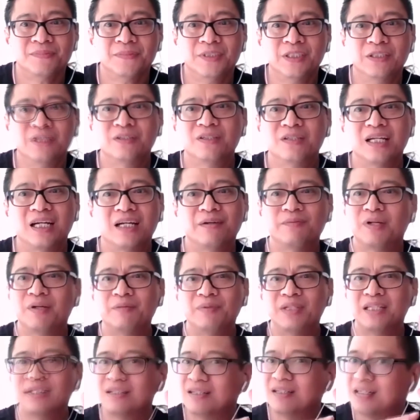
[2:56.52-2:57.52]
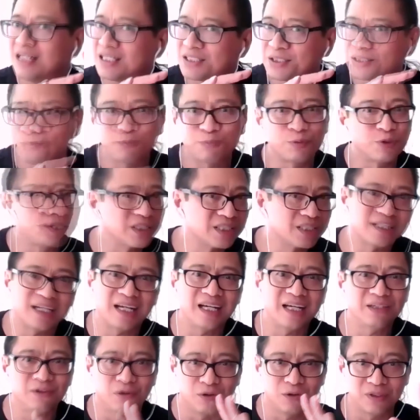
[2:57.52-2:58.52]
I mean, let's put
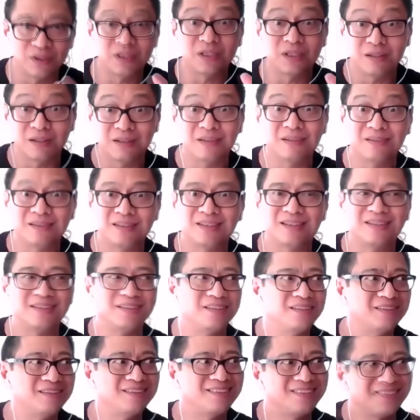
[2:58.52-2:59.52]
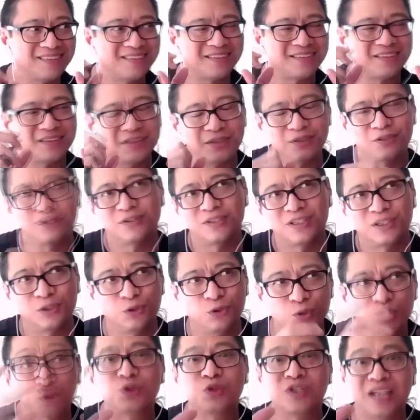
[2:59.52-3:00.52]
aside all the
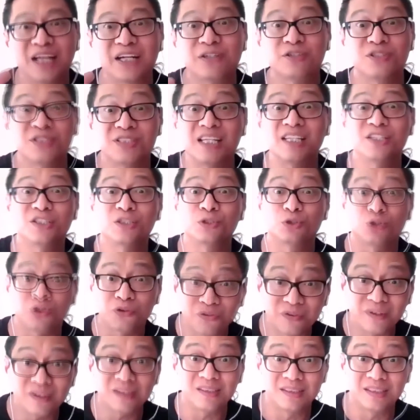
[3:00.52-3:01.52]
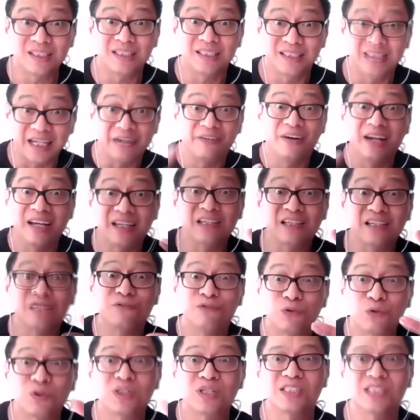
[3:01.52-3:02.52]
usual accusations of direct
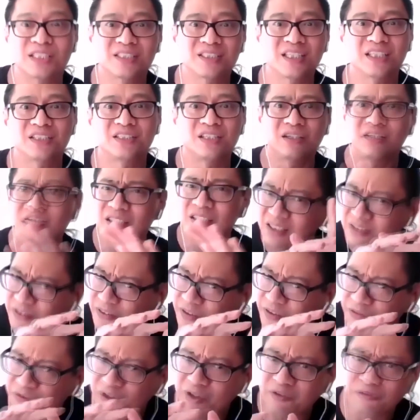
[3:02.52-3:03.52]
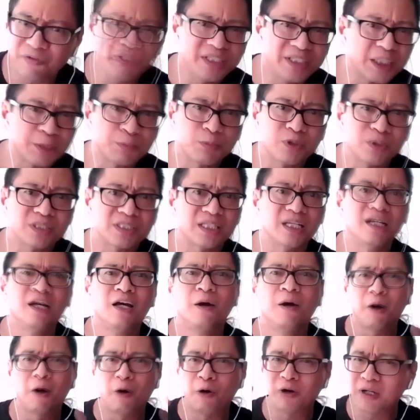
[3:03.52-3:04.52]
influence, etc. If you just put aside,
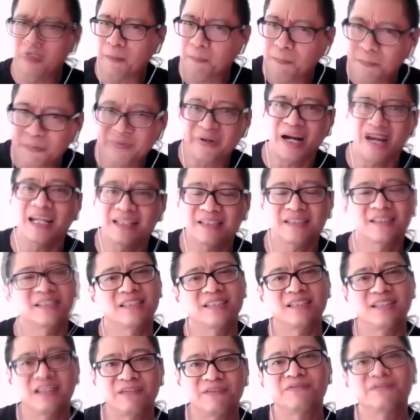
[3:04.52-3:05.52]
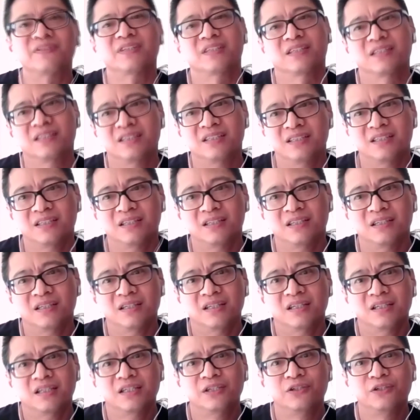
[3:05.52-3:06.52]
on a practical level,
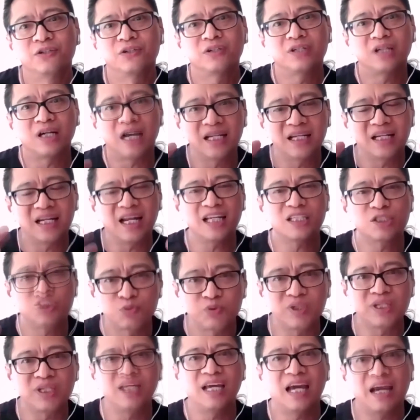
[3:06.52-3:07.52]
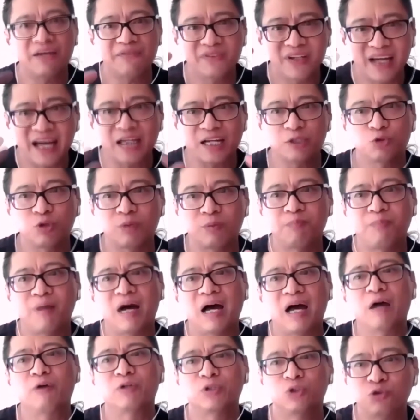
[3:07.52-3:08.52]
unless we have the actual
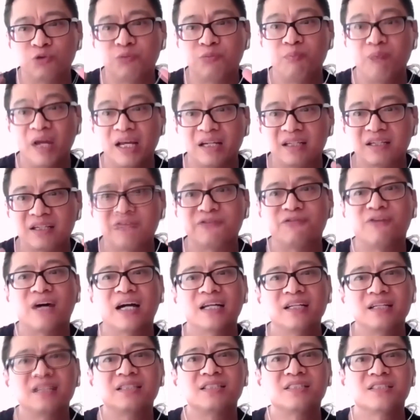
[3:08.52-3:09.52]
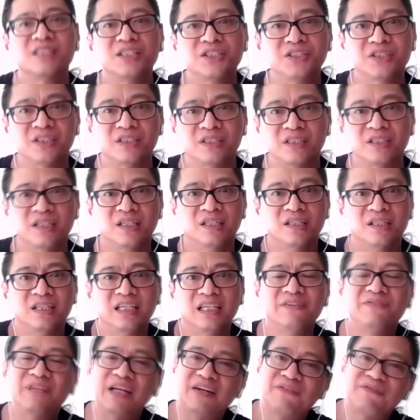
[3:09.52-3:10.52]
power to make the final decision,
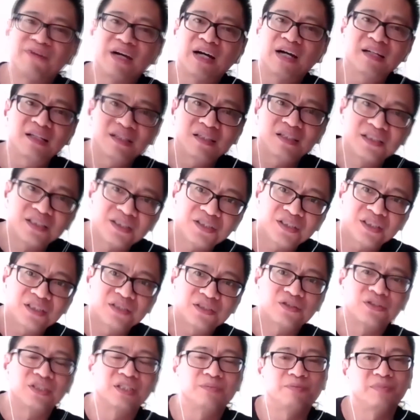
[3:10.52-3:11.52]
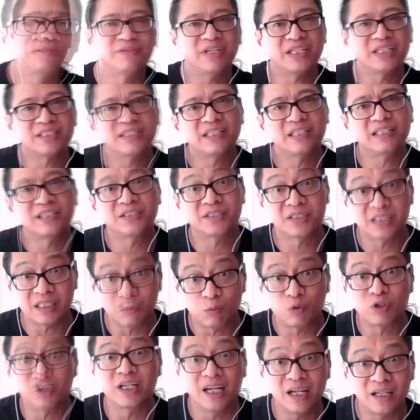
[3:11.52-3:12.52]
if that final decision is going to be resting in
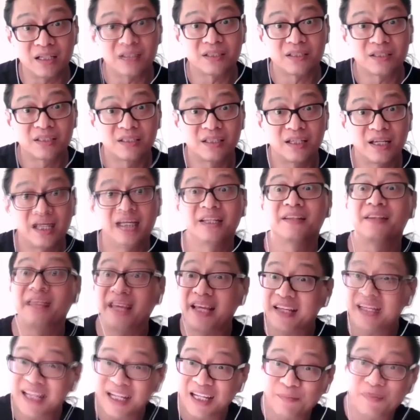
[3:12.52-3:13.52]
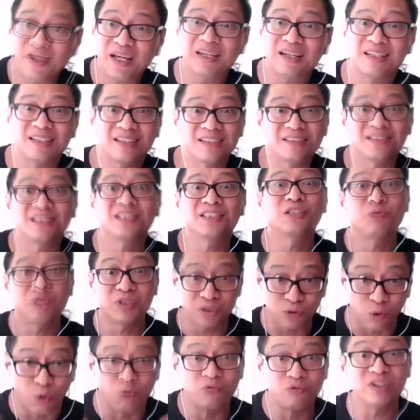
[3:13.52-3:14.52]
someone else, and they can make a decision
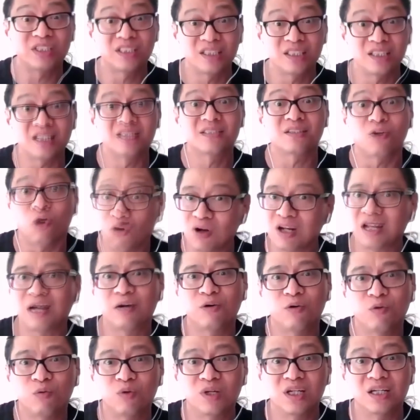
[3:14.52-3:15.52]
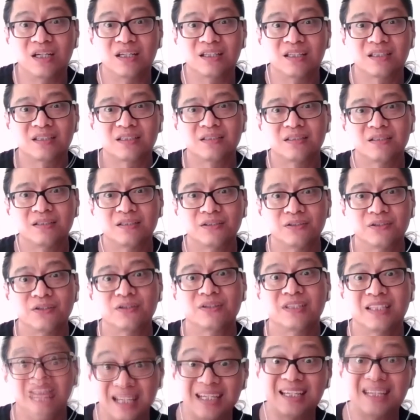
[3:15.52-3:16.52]
which overturns all our work,
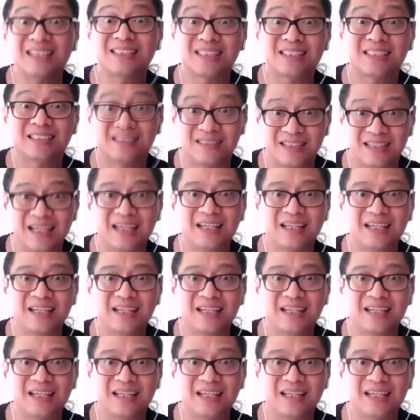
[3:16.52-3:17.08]
there is